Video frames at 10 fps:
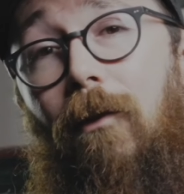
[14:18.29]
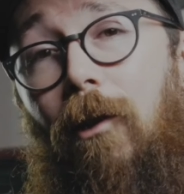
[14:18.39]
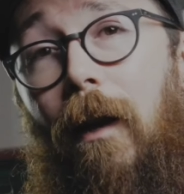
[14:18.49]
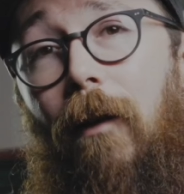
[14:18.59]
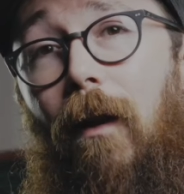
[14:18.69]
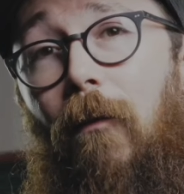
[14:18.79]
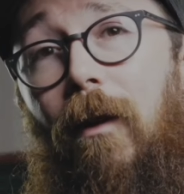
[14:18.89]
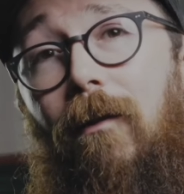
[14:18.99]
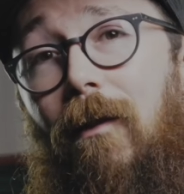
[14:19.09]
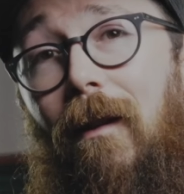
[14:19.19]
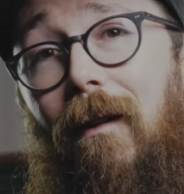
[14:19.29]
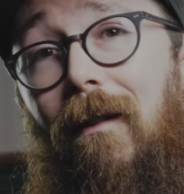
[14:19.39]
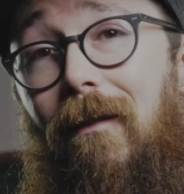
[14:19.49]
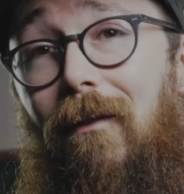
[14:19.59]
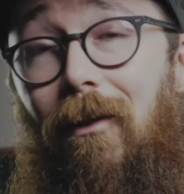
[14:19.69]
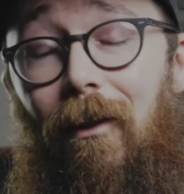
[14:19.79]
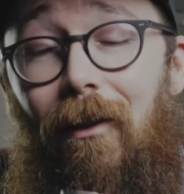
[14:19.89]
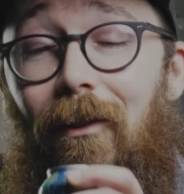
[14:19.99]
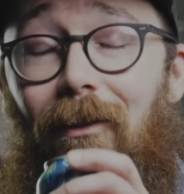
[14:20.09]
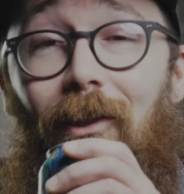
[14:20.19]
shiny red wheels on
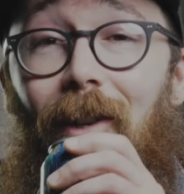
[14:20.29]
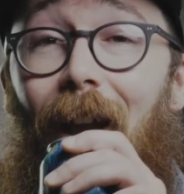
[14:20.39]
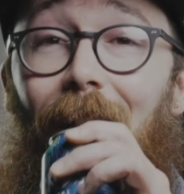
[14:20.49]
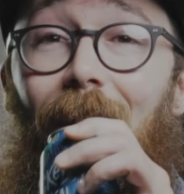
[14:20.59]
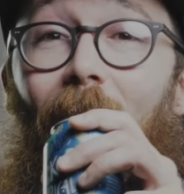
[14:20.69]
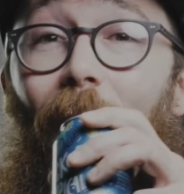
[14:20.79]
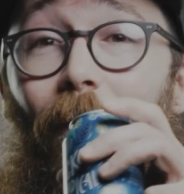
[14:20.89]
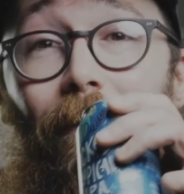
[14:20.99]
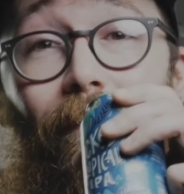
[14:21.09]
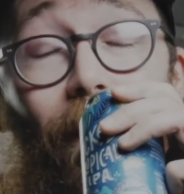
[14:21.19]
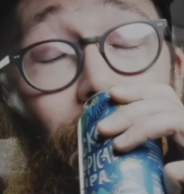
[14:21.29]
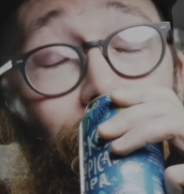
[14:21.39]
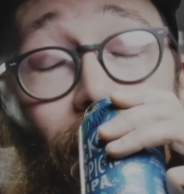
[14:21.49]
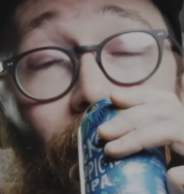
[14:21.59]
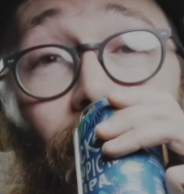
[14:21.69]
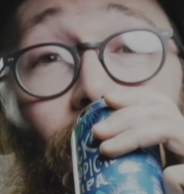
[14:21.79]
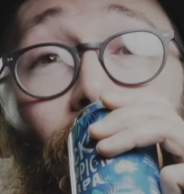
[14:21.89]
a shiny car with, you know, fucking who